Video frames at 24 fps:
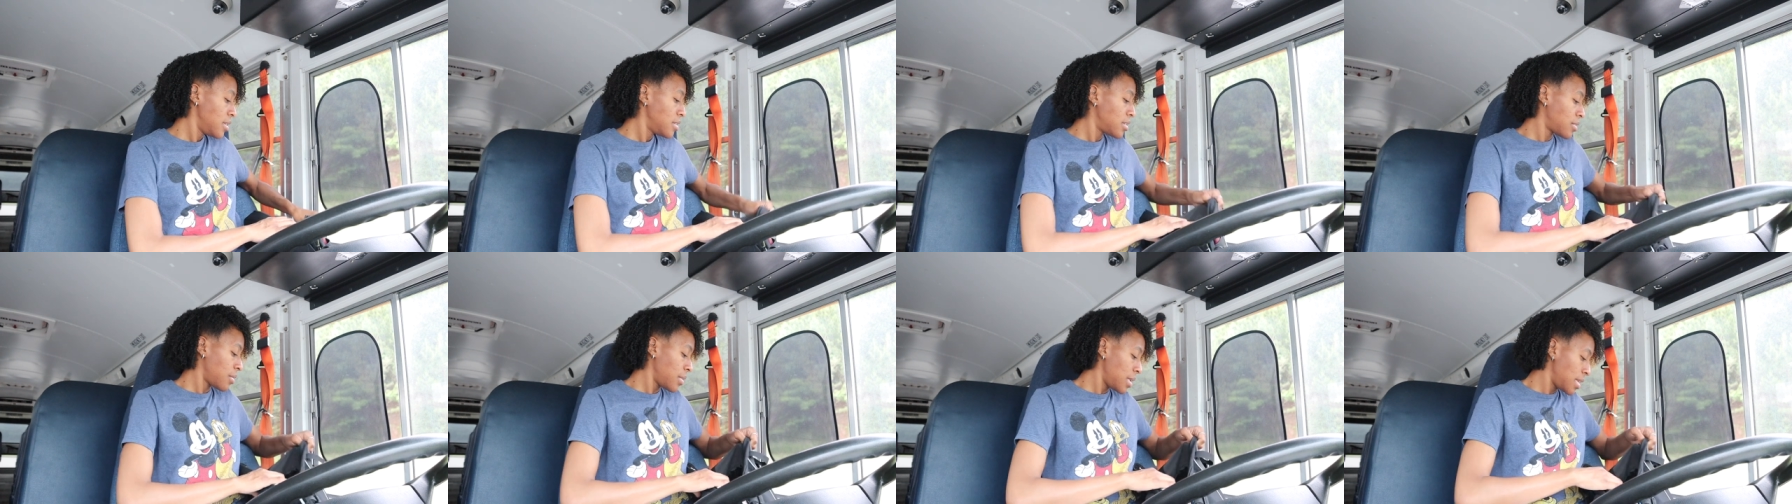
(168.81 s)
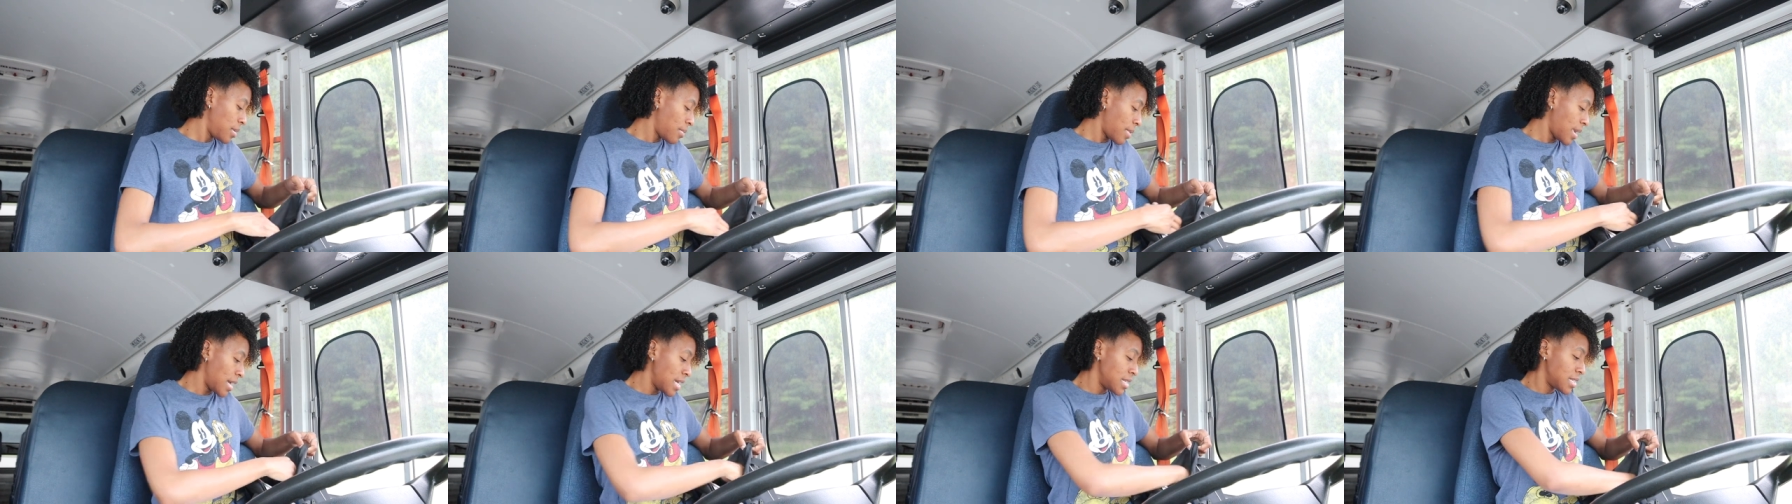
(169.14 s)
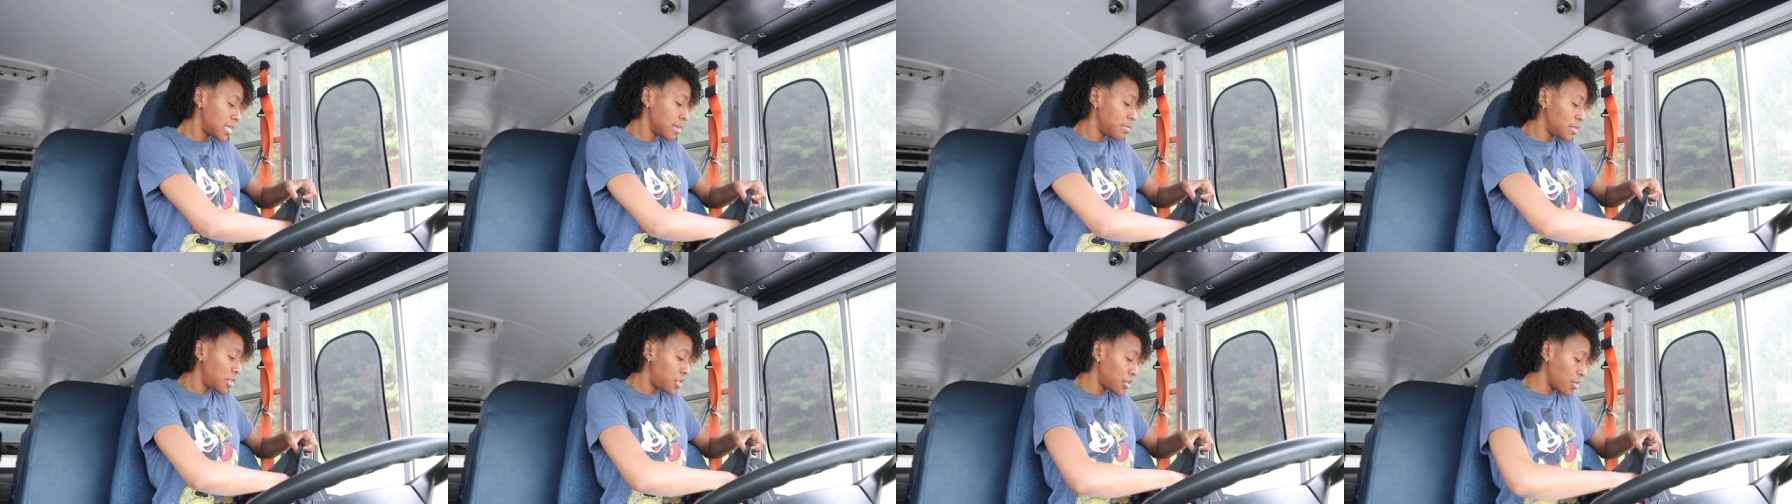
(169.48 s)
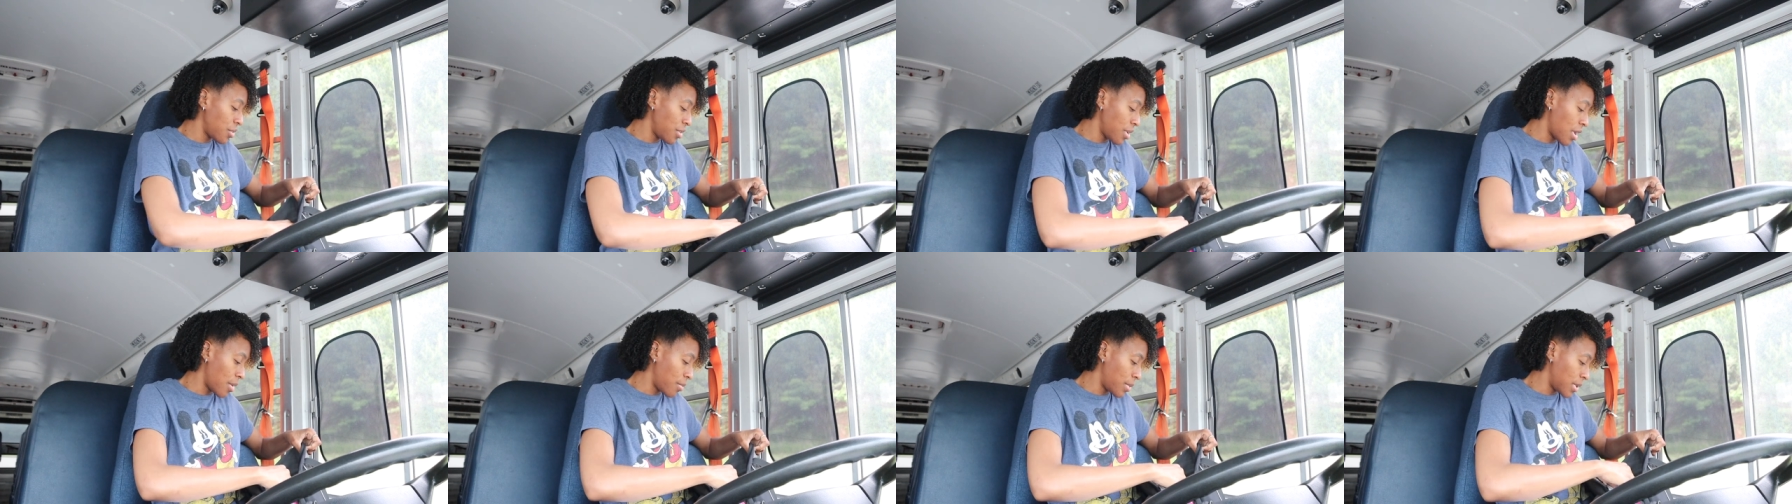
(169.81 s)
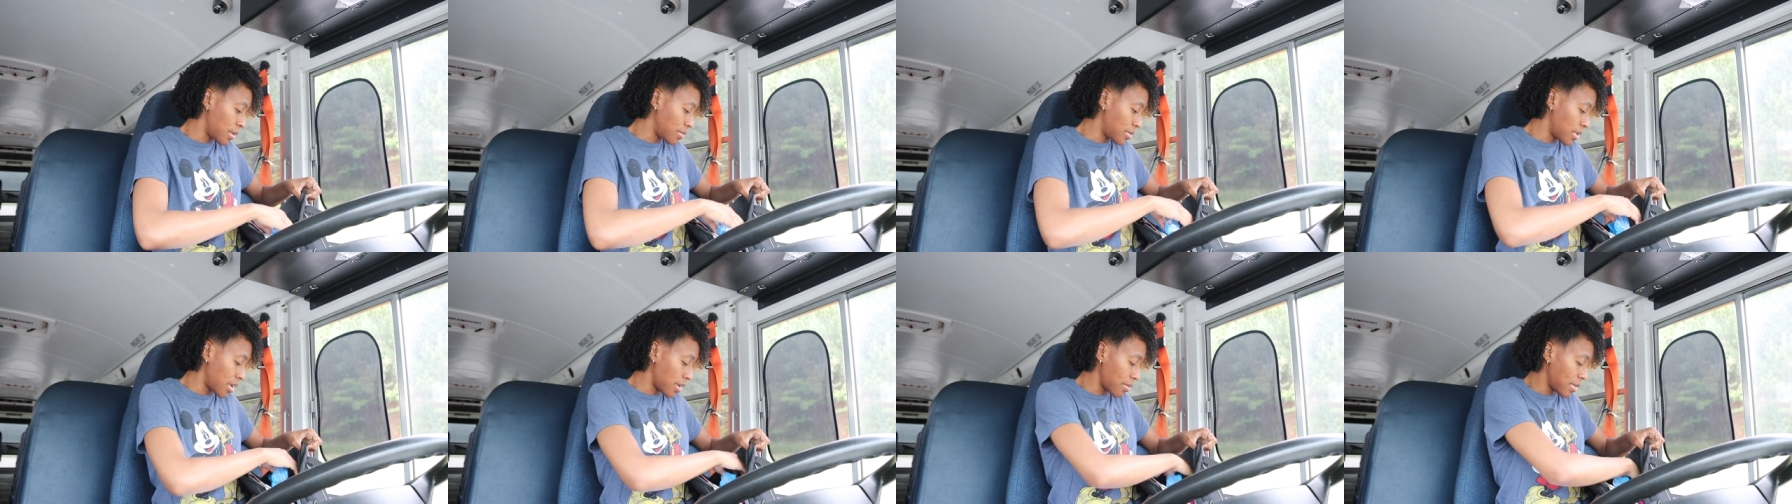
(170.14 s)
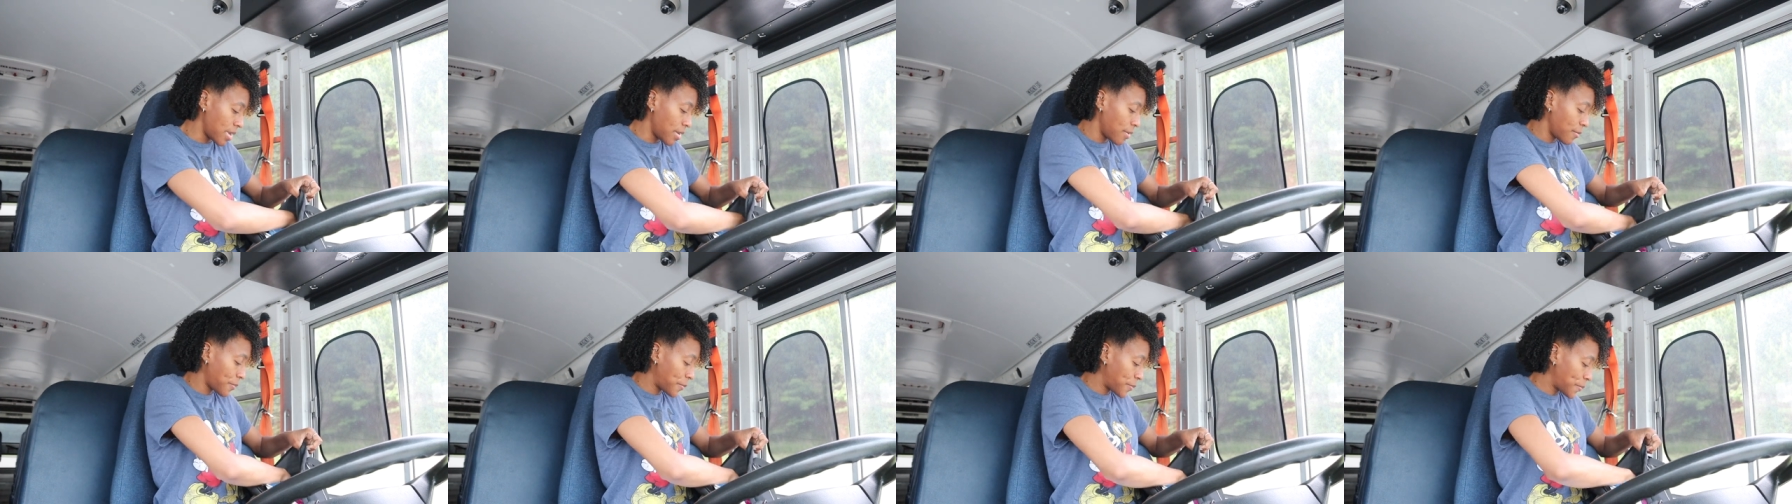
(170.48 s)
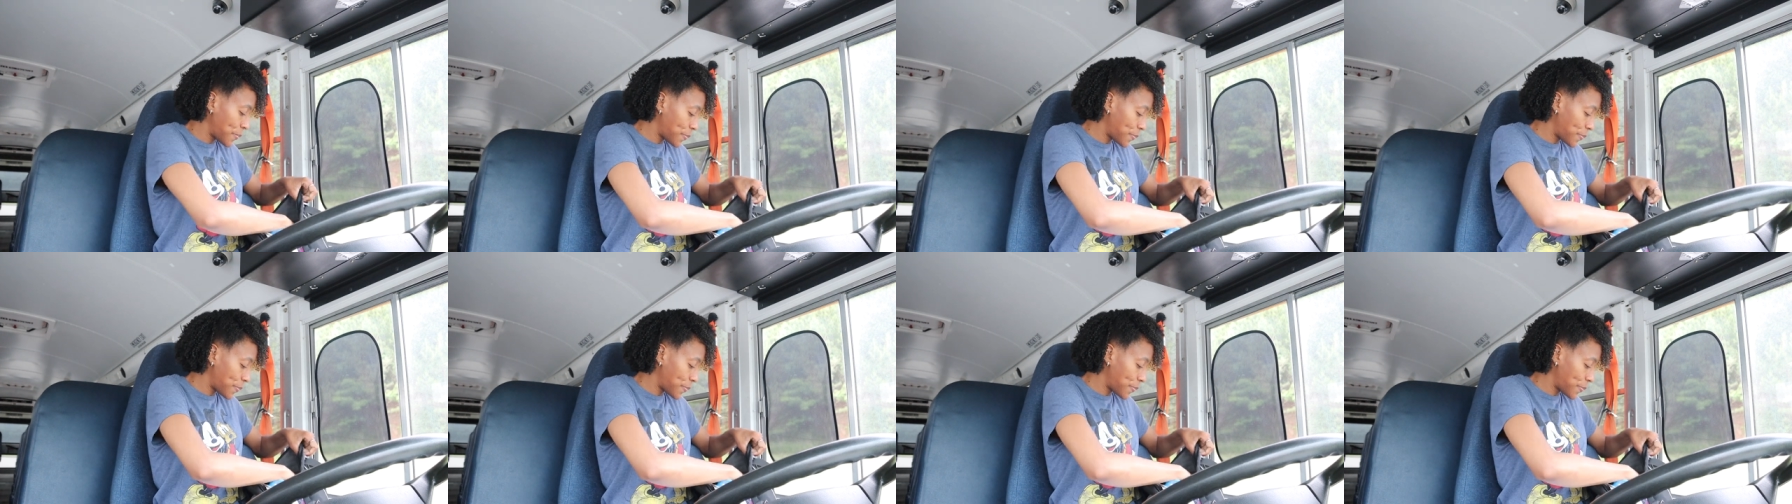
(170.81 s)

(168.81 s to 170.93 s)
So anyways, let me show y'all what I'm talking about.